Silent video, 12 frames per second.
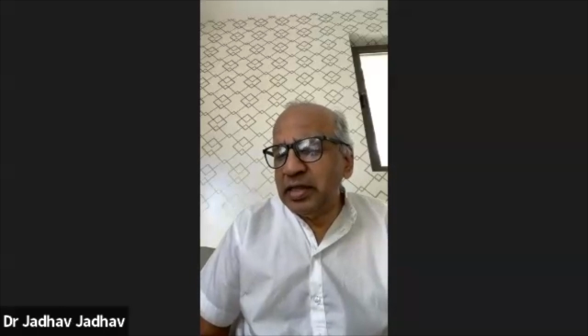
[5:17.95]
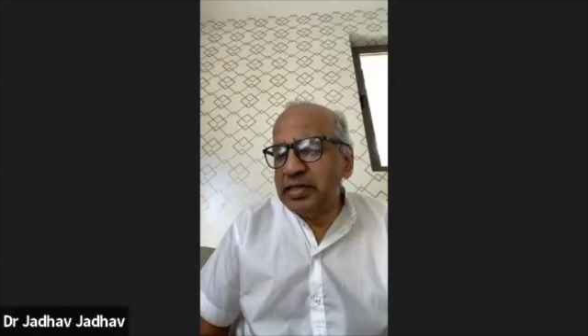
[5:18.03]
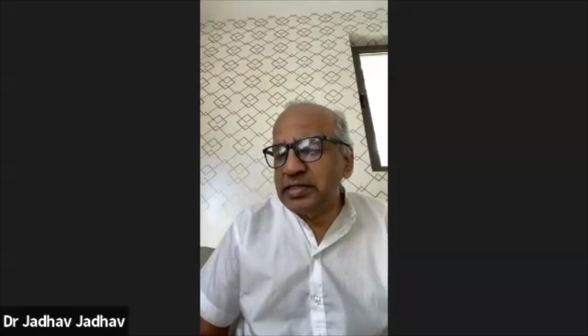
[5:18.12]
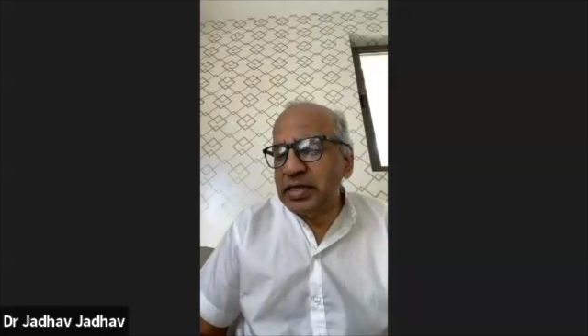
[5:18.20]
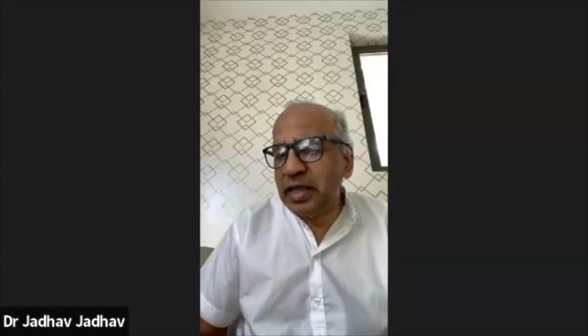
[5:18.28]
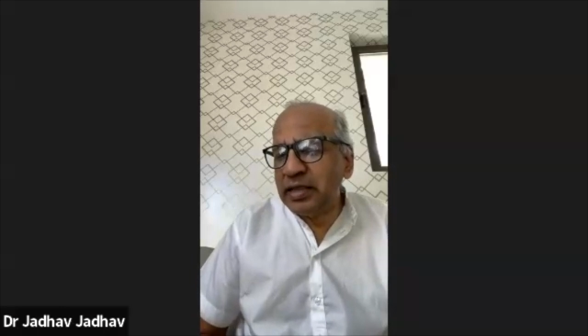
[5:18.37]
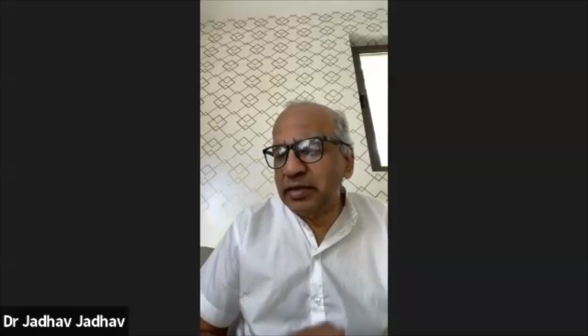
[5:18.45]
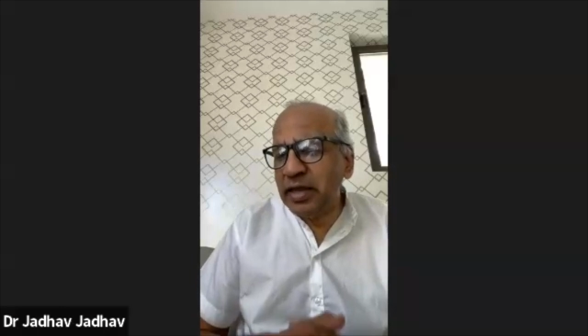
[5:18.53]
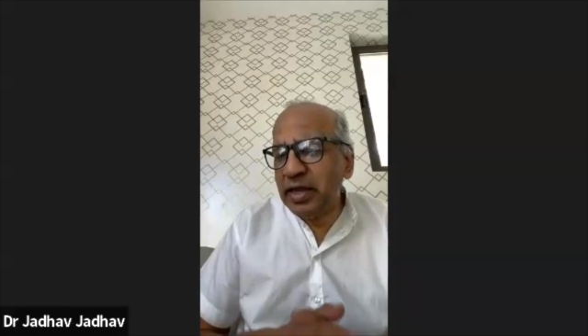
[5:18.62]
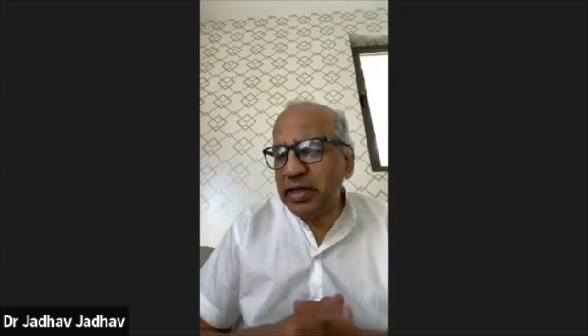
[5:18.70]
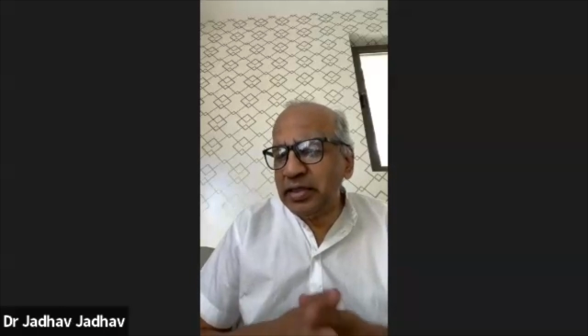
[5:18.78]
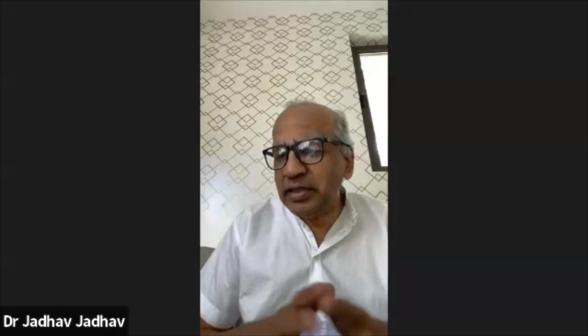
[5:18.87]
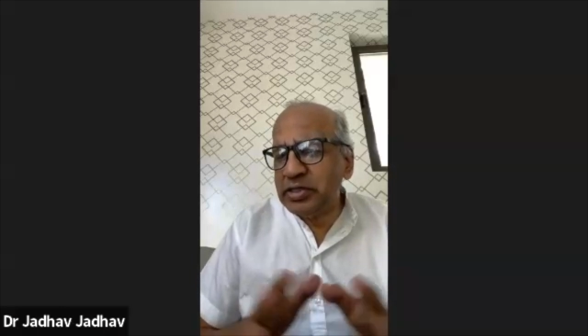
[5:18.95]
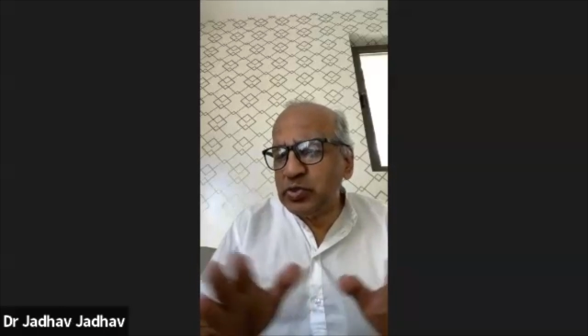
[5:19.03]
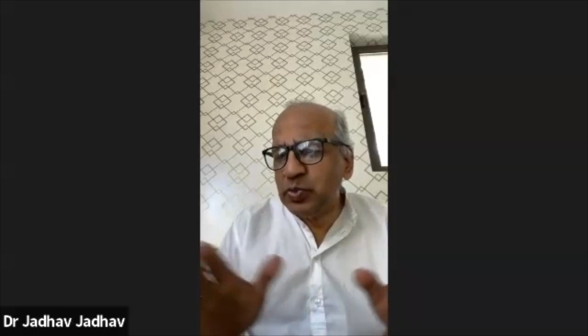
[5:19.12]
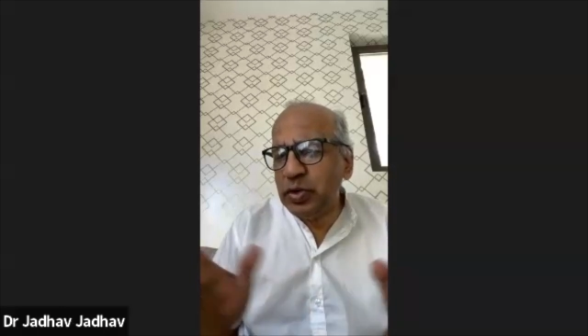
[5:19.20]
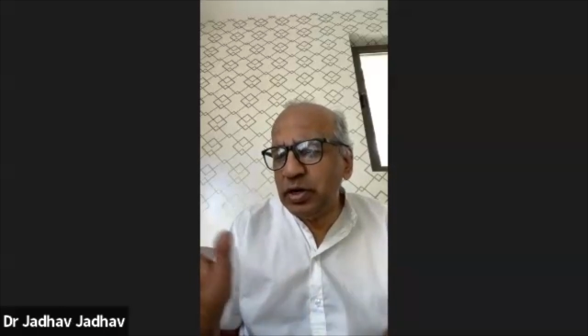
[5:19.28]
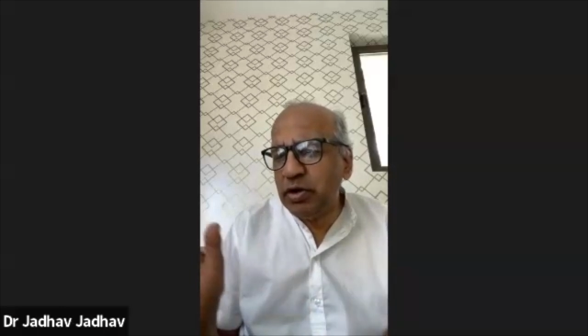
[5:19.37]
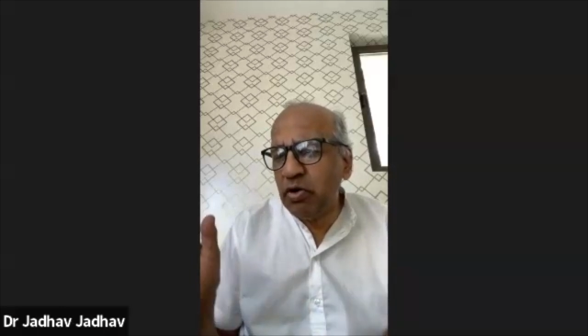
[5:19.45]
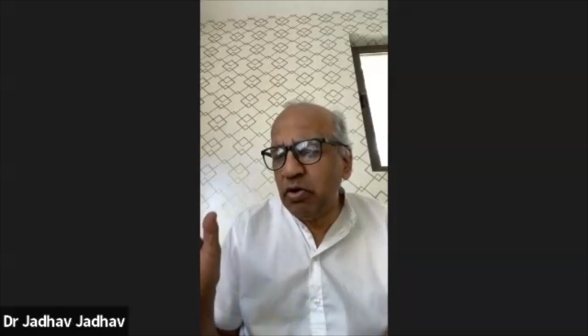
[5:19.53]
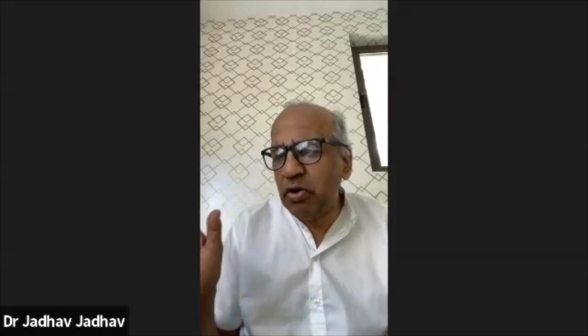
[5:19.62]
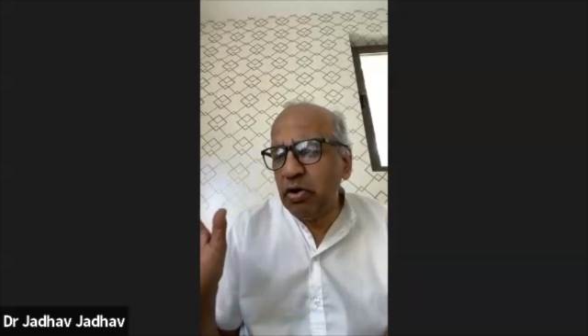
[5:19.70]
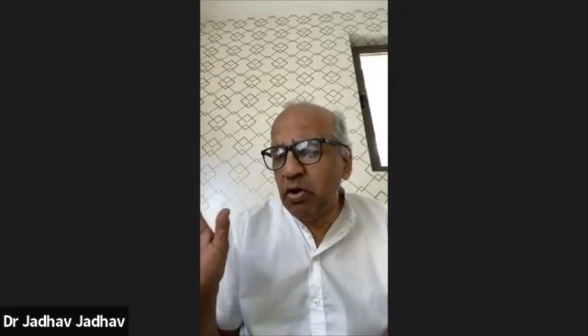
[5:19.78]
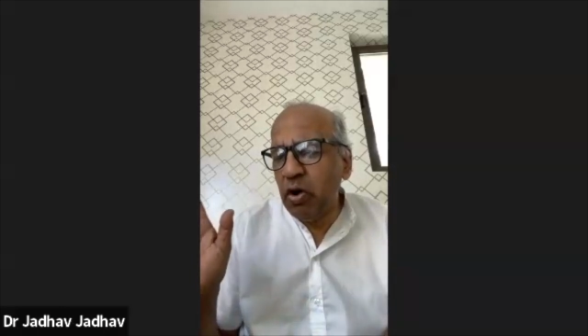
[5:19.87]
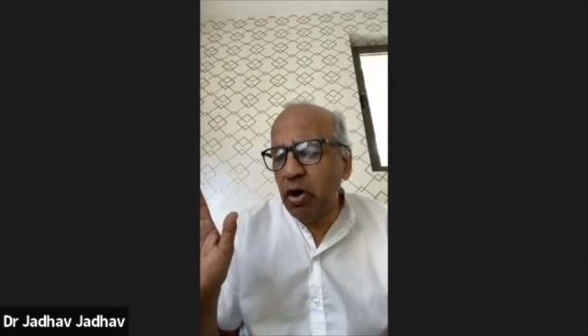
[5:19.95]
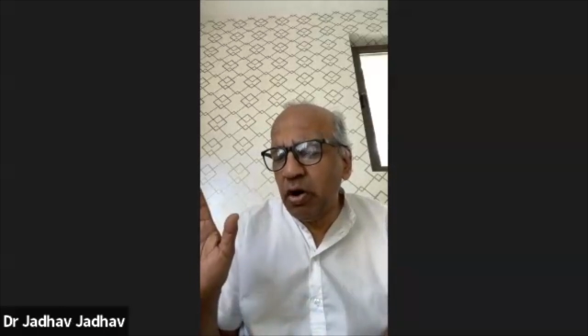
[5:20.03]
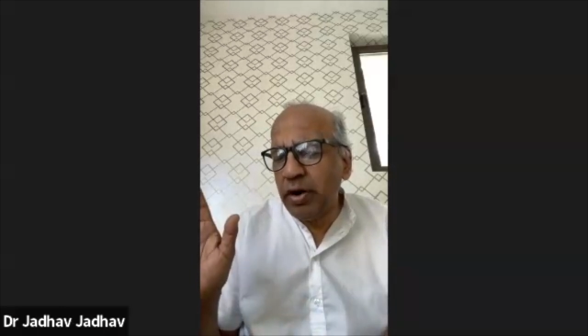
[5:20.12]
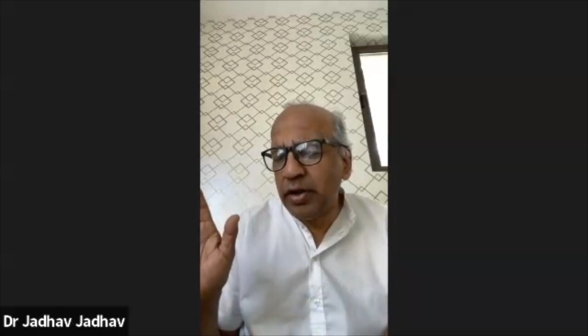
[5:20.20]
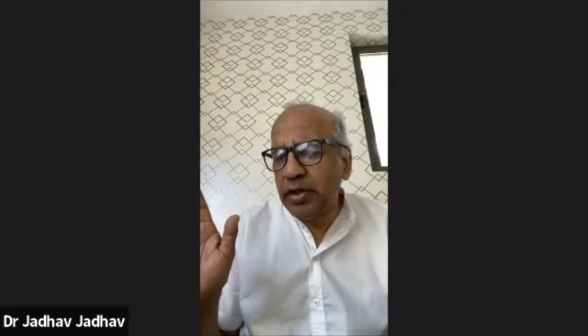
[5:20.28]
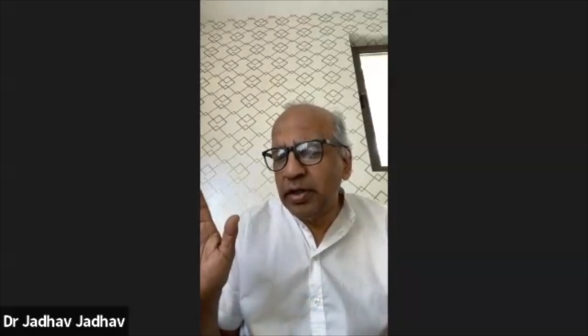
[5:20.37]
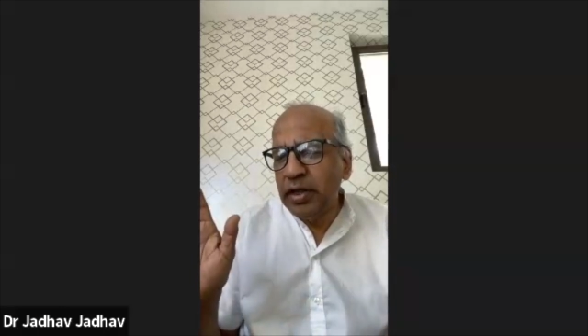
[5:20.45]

there is nothing in this world called God,